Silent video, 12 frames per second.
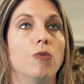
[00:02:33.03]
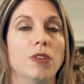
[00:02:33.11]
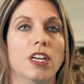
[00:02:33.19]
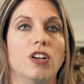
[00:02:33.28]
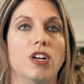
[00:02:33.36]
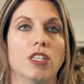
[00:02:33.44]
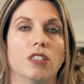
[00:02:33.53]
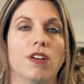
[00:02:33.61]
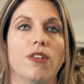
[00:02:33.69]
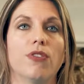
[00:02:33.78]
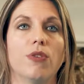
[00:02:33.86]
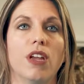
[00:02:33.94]
Normally it
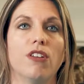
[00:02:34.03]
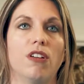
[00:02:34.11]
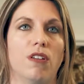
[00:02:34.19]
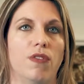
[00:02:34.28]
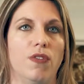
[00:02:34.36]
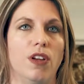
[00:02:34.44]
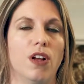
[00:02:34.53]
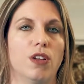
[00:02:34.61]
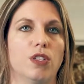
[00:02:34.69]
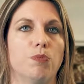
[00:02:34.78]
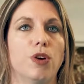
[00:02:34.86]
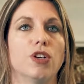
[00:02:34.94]
costs around
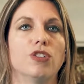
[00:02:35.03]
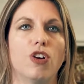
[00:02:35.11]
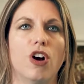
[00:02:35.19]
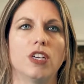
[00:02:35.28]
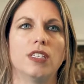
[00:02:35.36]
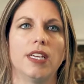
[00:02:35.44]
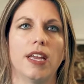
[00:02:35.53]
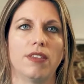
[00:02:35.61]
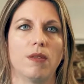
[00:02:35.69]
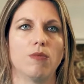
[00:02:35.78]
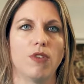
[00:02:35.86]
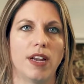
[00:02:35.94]
$350 per dog to
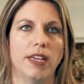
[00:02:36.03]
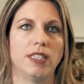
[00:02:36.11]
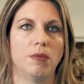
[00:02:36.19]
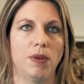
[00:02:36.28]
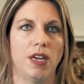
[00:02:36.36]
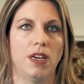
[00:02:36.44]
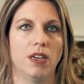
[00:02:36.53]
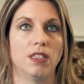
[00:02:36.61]
get them ready to be